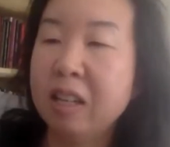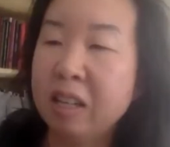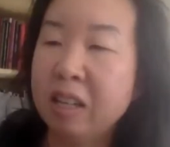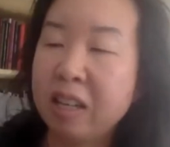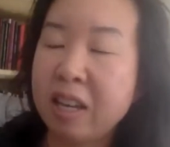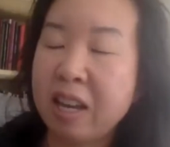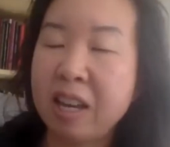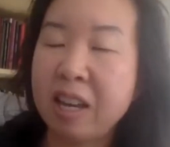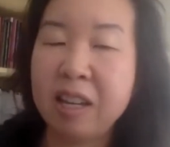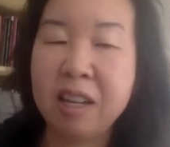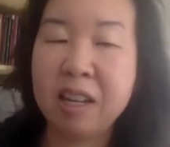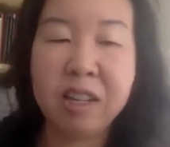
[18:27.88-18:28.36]

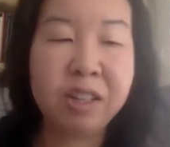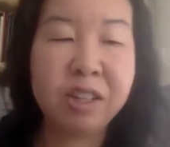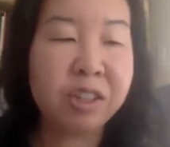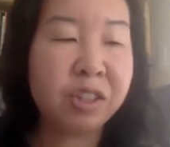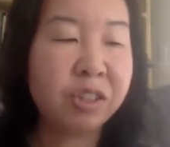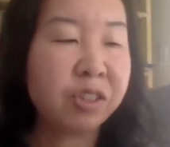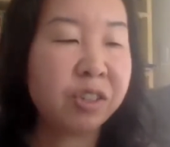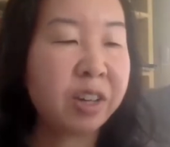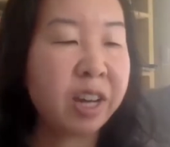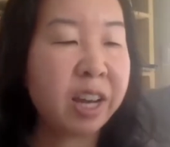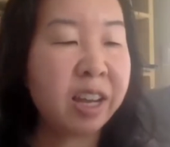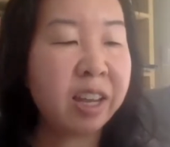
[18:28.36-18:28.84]
gaining
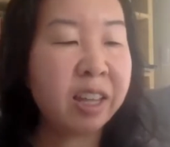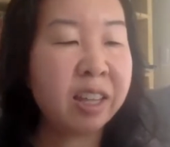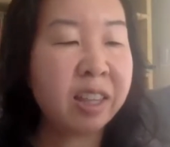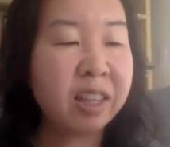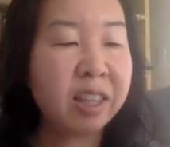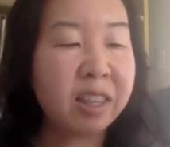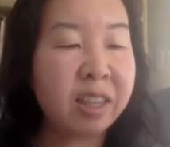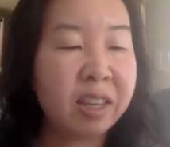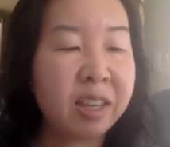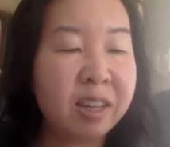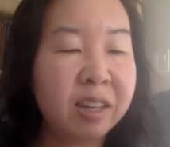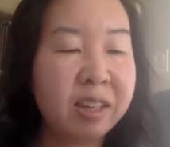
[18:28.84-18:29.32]
strength
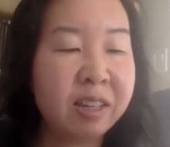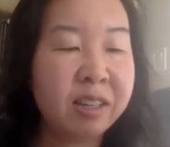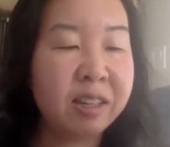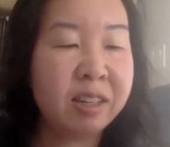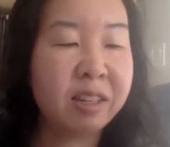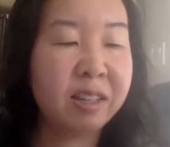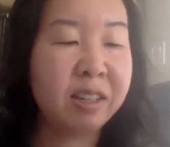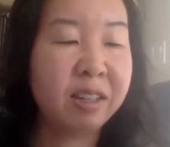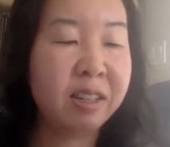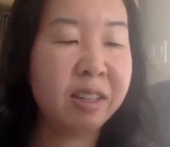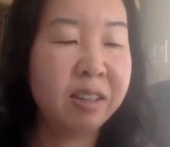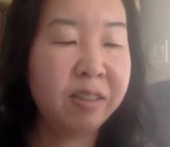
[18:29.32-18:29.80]
and
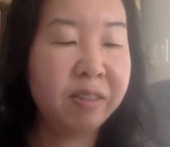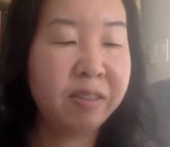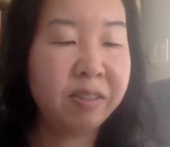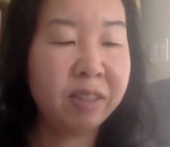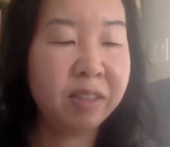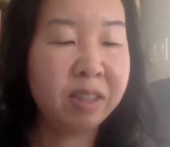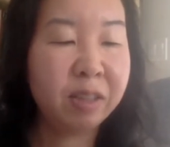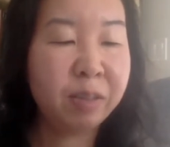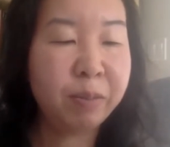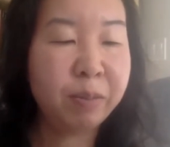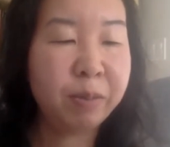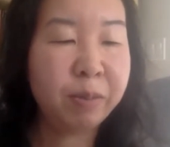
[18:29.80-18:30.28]

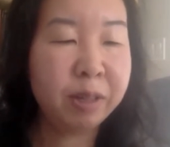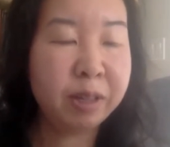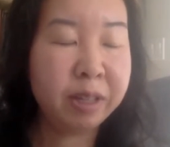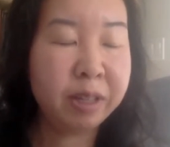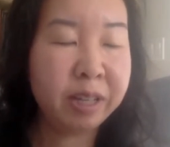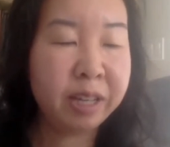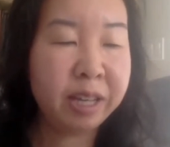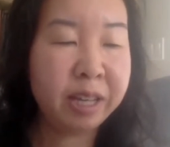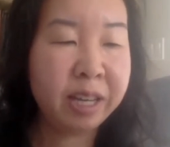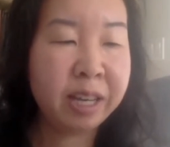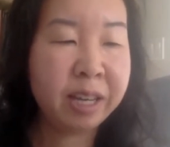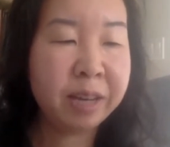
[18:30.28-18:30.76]

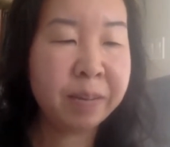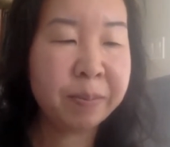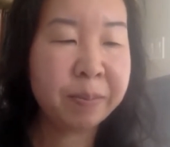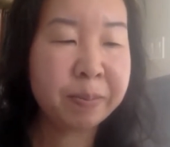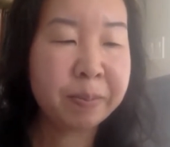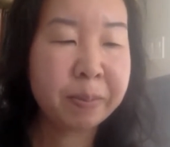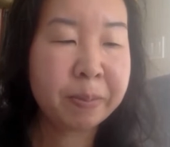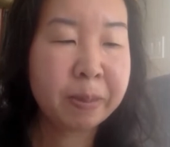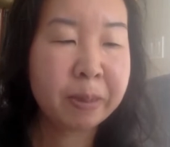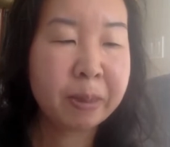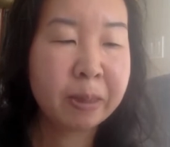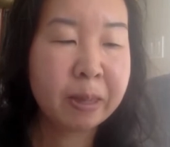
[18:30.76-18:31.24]
visibility
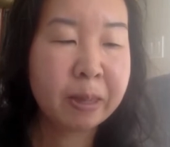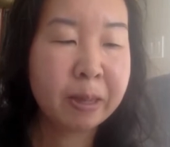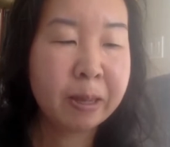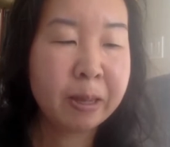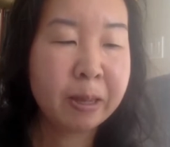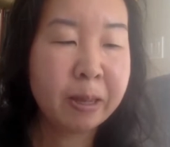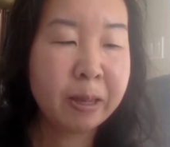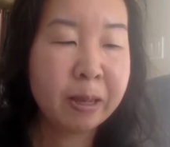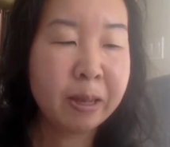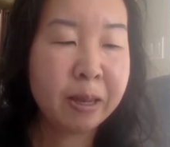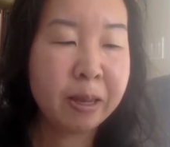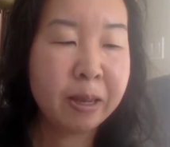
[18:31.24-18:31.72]

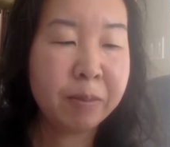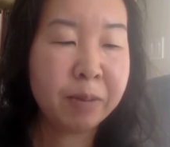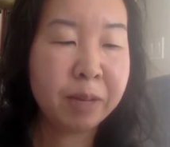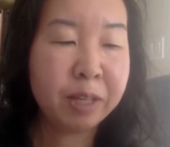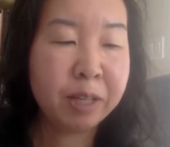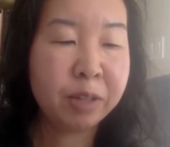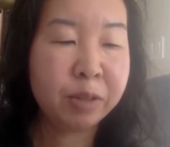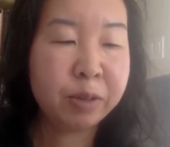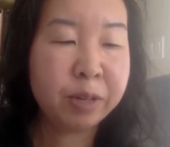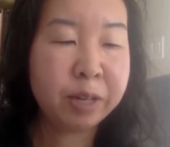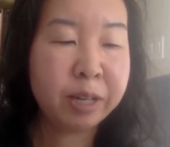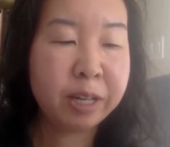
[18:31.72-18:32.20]
in my
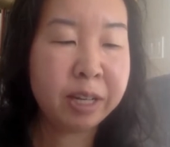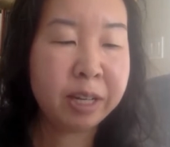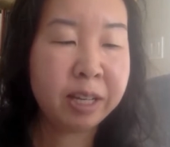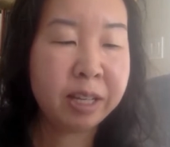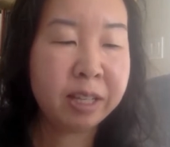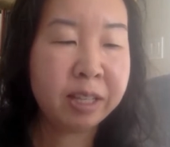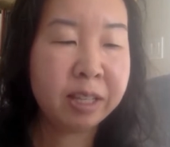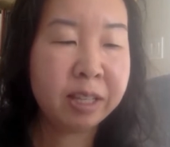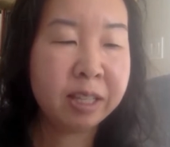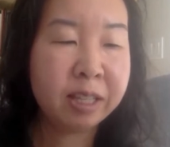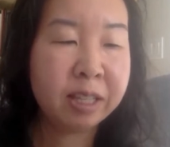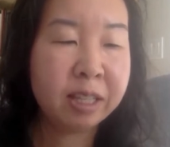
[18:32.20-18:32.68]

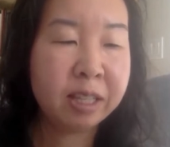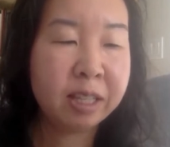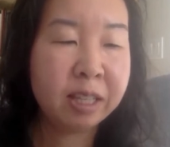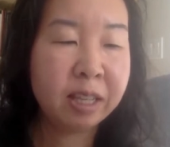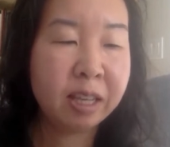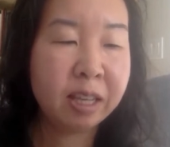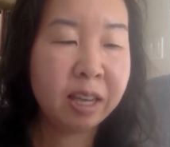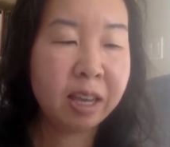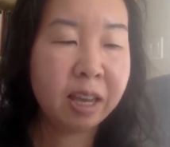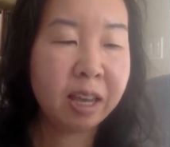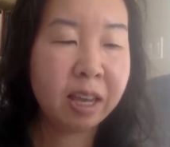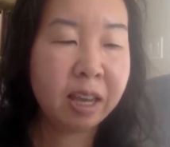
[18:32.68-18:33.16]
20s,
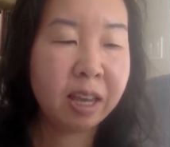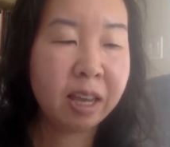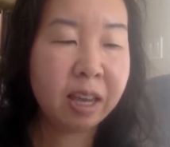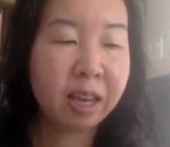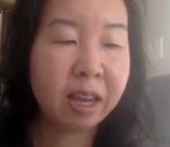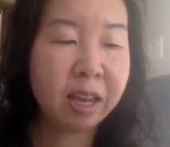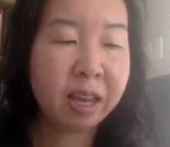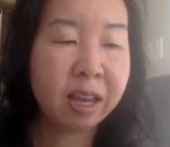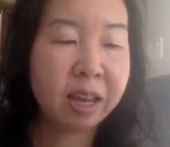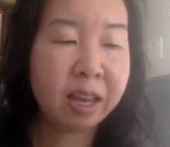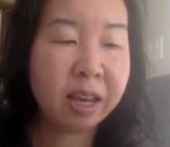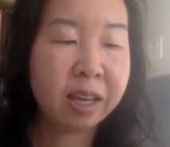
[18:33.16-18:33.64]

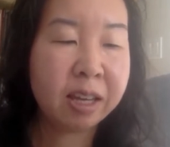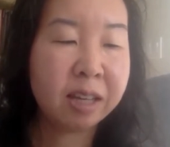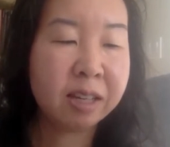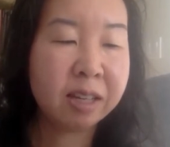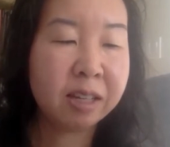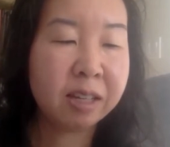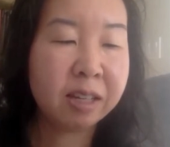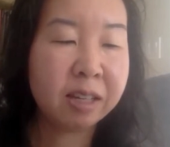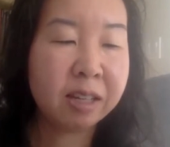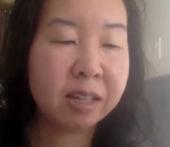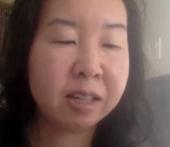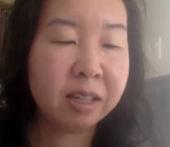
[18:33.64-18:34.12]

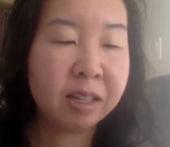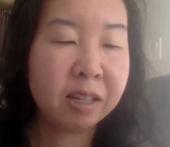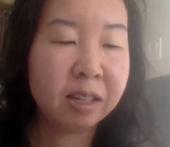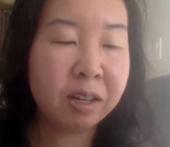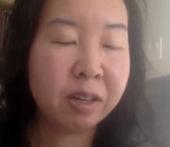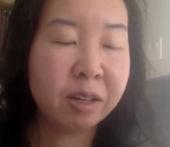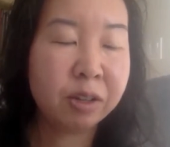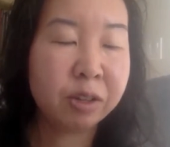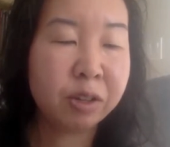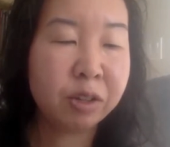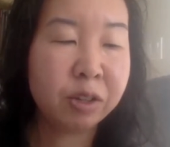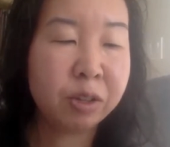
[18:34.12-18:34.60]
and
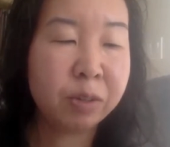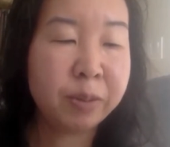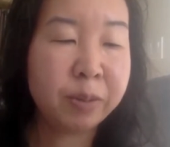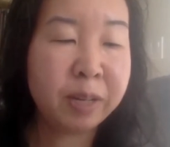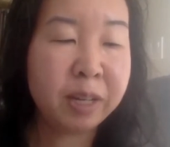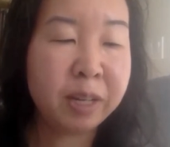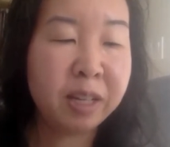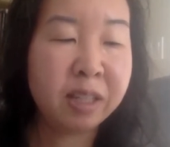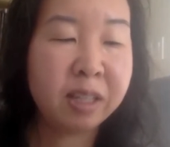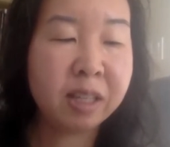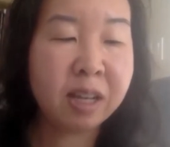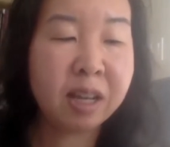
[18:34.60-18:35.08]
also
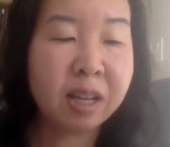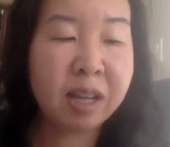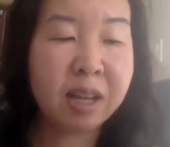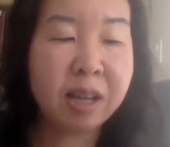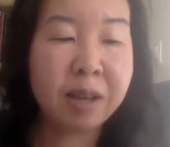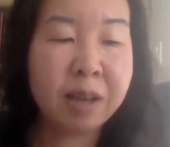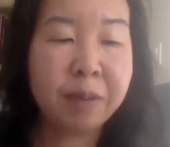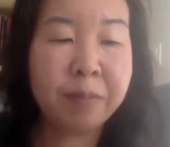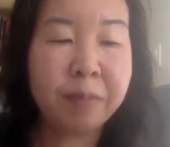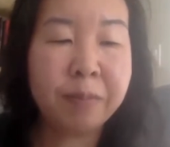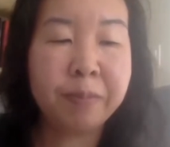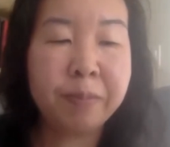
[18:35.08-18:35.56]
spending
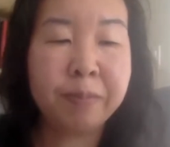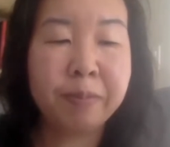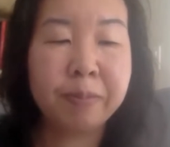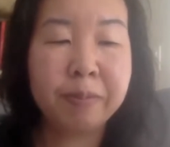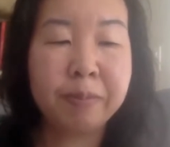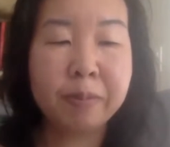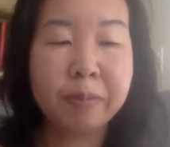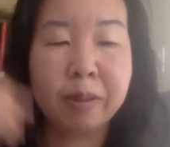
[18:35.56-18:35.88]
time